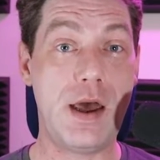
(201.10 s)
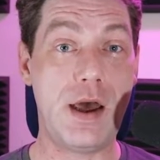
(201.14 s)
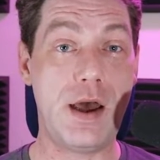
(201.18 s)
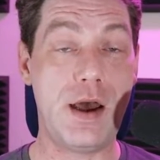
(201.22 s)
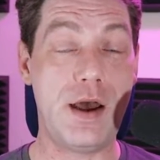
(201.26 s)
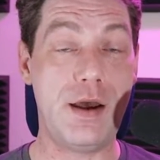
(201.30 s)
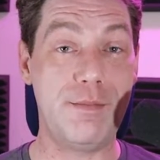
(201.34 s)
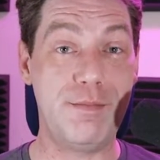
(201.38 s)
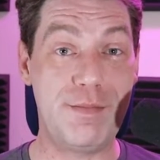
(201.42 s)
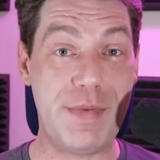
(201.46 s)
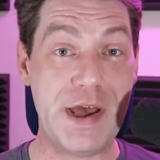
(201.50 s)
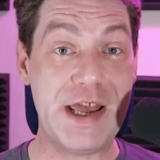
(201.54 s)

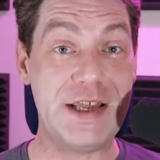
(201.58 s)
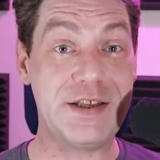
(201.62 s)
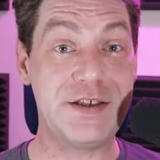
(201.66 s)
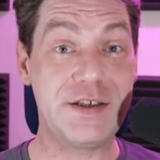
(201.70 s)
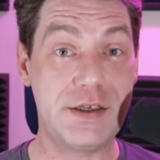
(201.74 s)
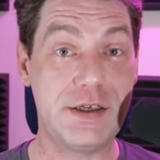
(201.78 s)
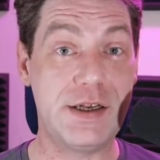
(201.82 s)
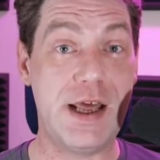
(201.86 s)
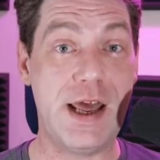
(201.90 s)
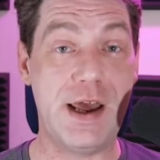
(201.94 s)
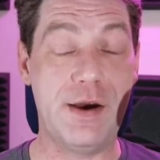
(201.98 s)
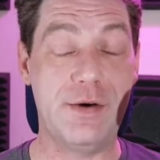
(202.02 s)
I'm
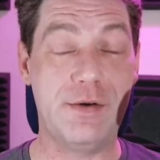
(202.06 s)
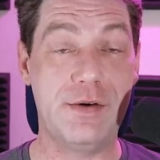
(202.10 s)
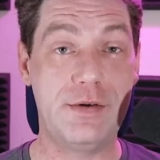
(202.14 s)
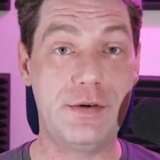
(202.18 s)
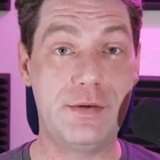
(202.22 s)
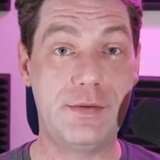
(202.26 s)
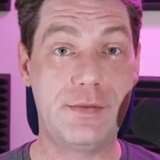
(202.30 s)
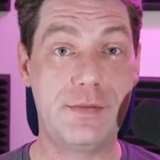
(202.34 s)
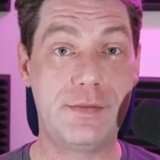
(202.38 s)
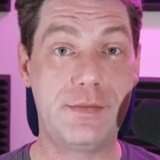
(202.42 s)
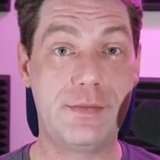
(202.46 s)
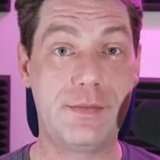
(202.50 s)
better now.
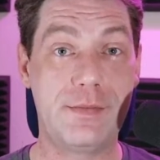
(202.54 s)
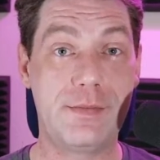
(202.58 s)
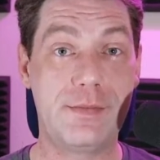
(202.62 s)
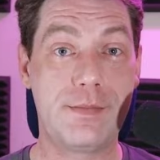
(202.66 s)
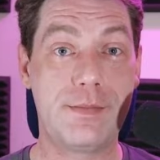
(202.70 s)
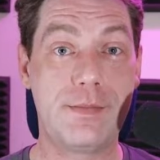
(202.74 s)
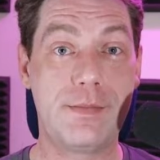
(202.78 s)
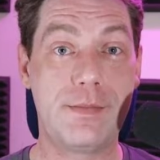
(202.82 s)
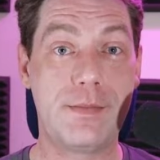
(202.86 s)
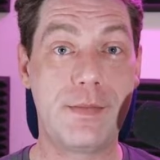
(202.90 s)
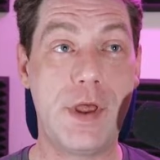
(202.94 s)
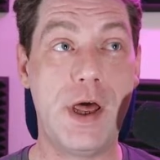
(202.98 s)

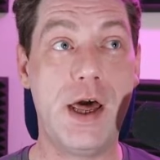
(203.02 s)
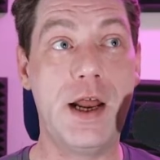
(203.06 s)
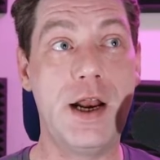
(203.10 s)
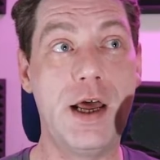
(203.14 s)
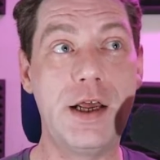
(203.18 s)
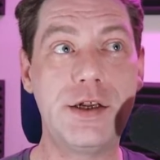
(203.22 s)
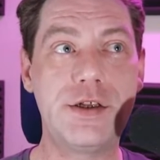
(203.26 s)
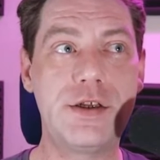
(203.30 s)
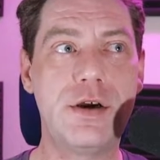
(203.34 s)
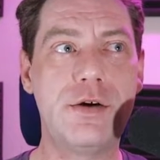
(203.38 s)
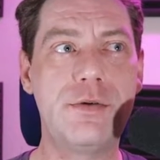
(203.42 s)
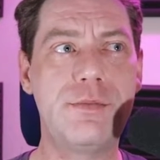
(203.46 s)
And
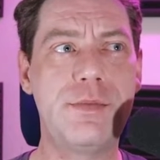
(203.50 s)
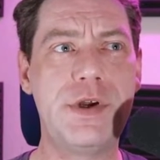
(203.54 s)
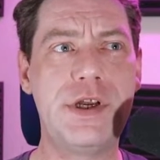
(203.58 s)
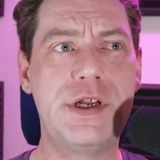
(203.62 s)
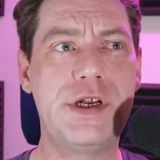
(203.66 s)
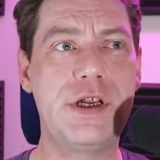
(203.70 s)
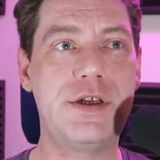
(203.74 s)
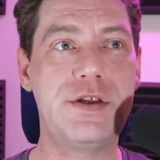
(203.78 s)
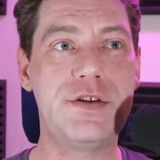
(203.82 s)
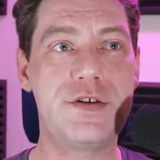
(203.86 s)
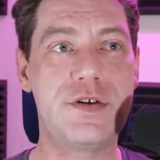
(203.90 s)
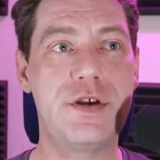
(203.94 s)
I don't mean
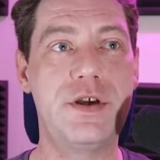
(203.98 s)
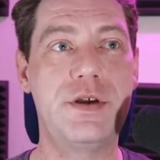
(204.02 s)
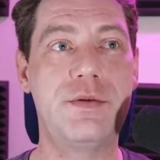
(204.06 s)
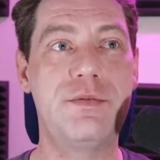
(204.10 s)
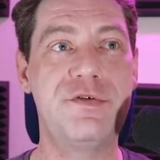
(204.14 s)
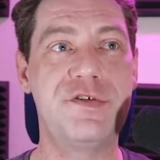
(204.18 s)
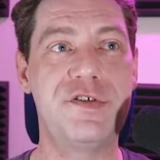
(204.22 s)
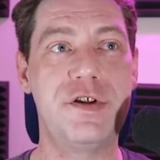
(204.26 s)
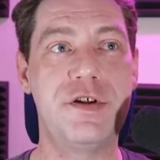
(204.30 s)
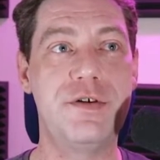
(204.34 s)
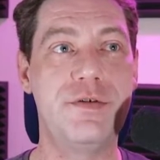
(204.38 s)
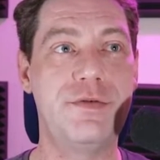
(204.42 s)
in
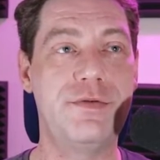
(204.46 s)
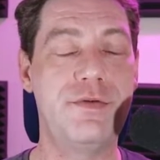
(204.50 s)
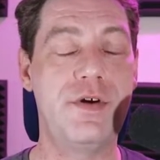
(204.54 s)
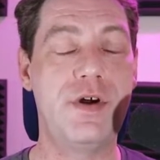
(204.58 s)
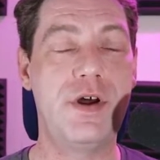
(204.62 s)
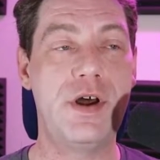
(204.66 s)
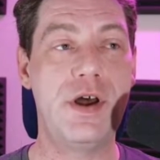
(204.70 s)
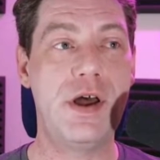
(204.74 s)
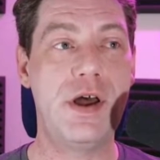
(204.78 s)
terms of